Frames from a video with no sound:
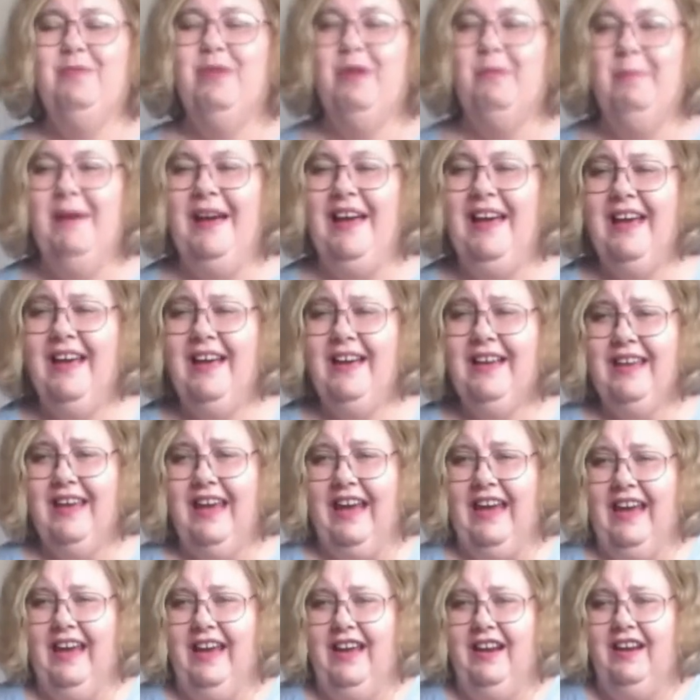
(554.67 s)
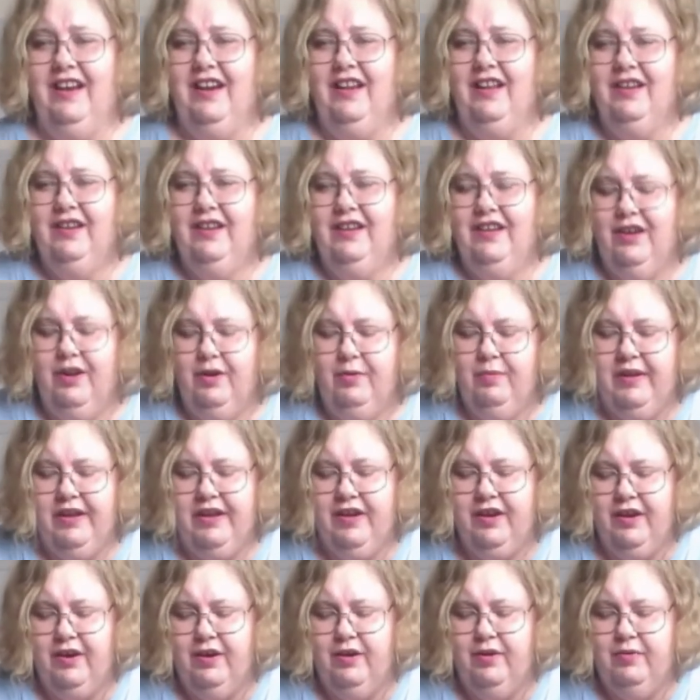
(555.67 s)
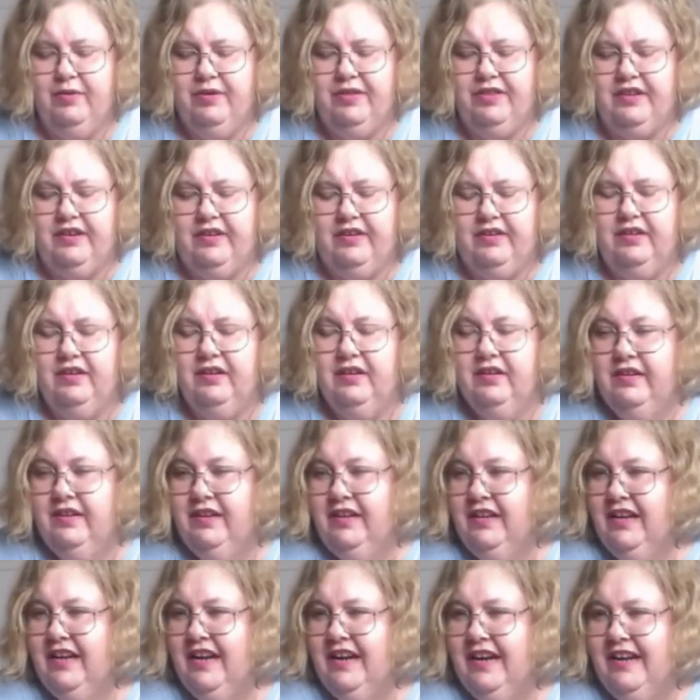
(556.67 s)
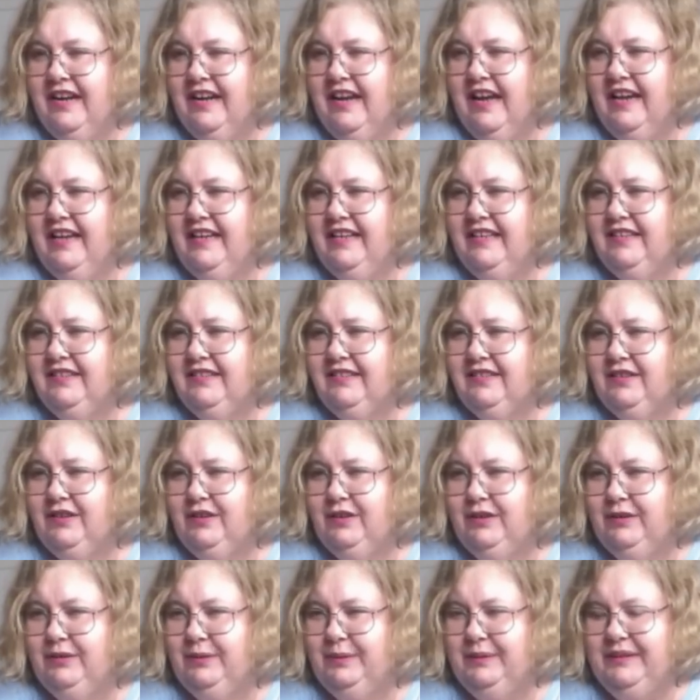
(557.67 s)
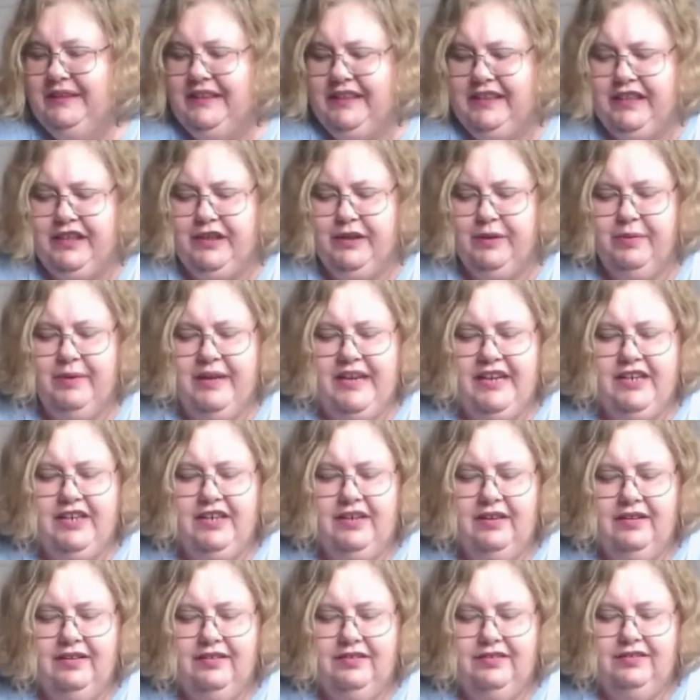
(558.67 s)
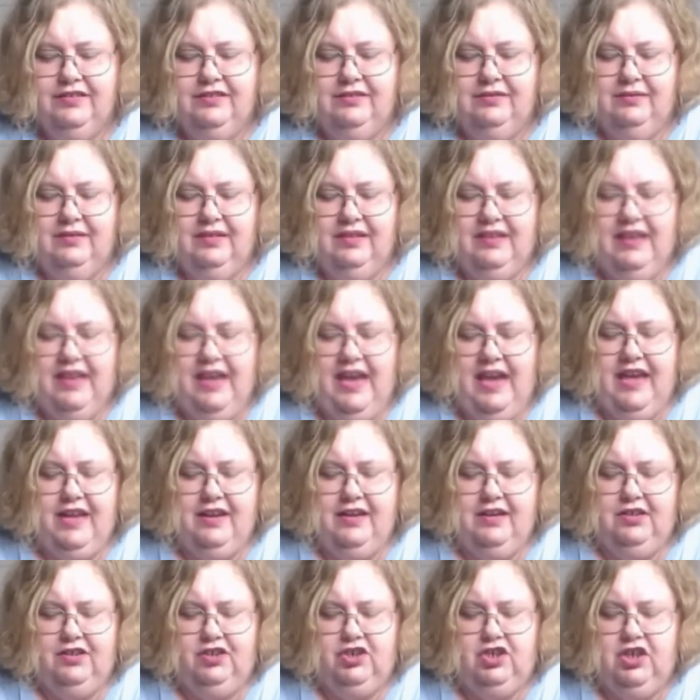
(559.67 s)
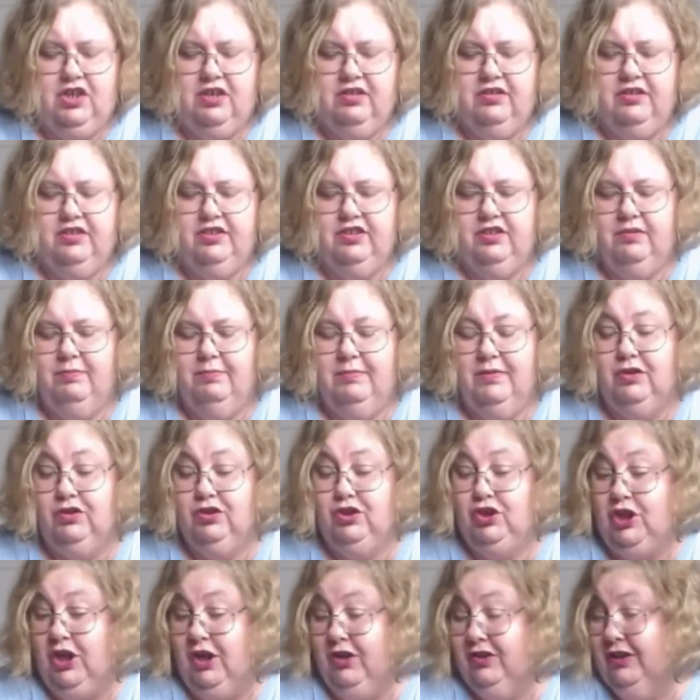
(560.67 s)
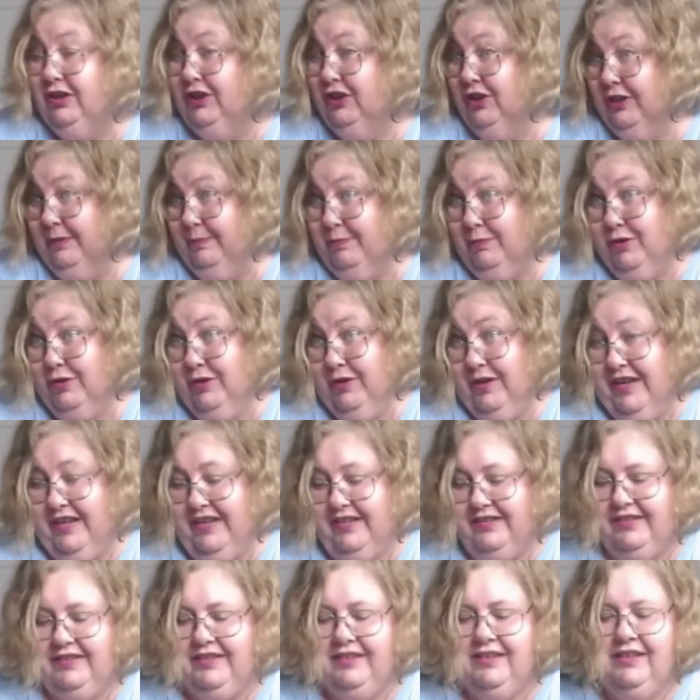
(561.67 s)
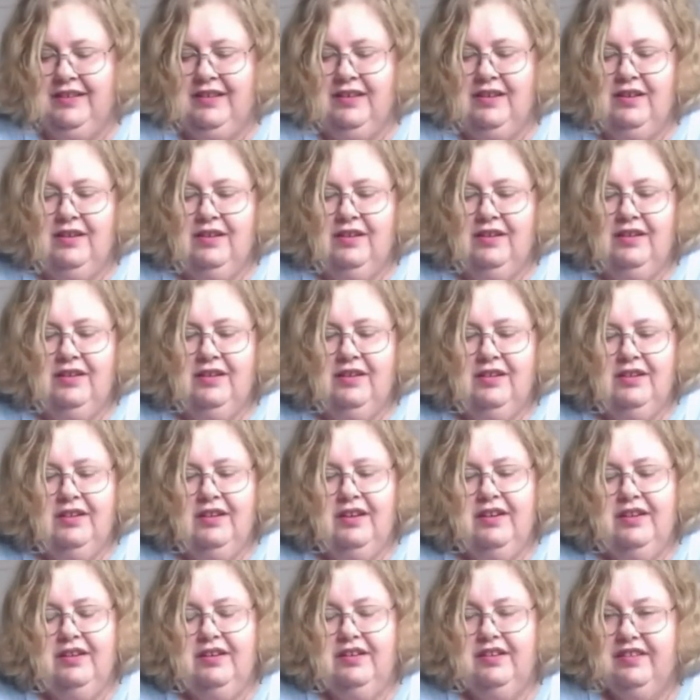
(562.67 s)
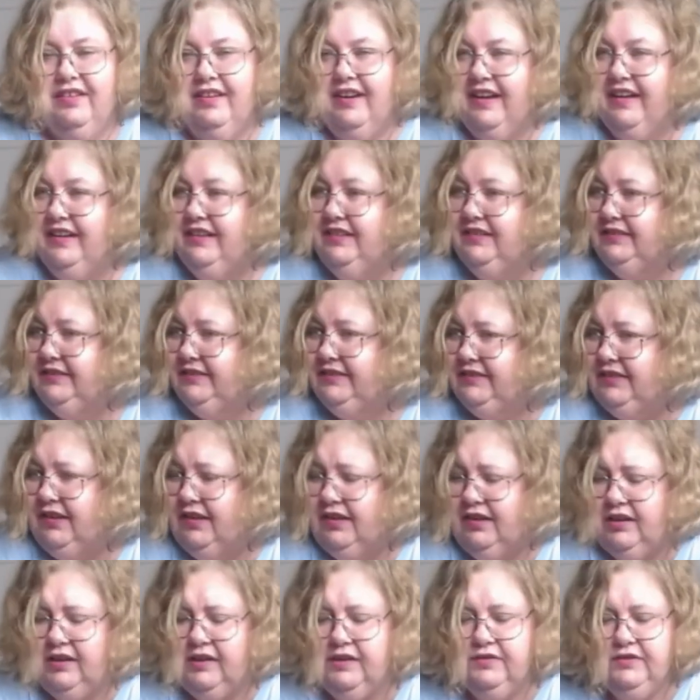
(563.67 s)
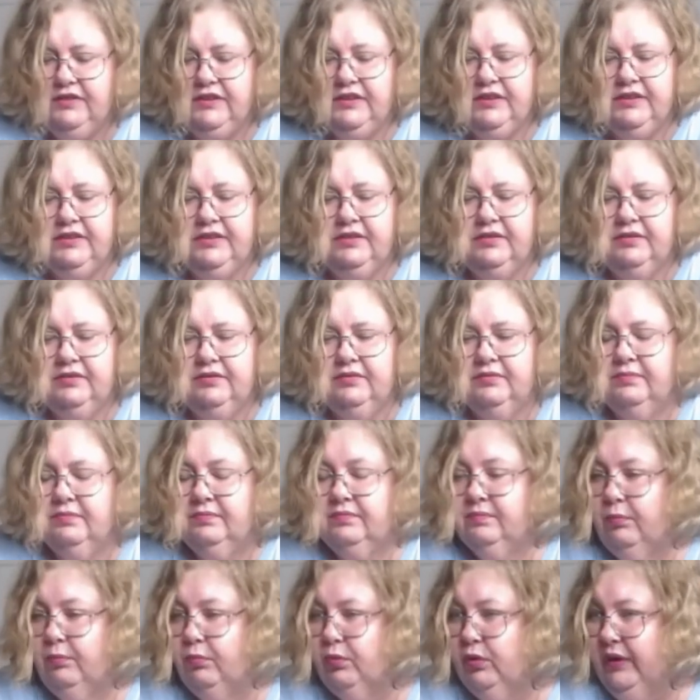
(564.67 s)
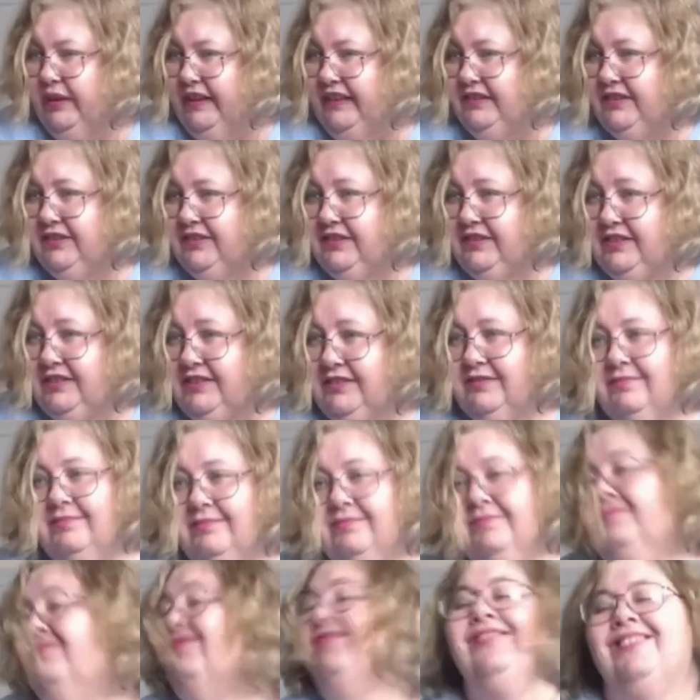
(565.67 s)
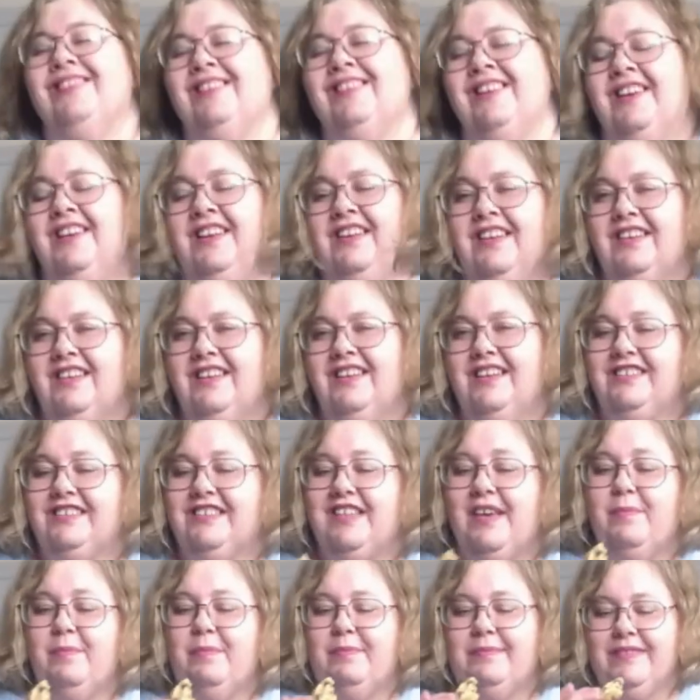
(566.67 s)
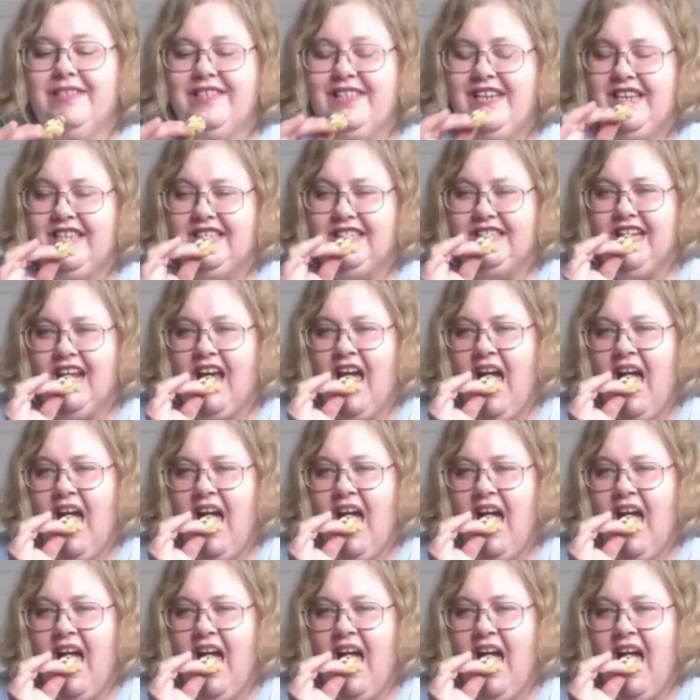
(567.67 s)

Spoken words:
back, and here we go with our nice, ooey gooey Canna milk chocolate chip cookies. Nice, soft, moist. Let's give them a taste.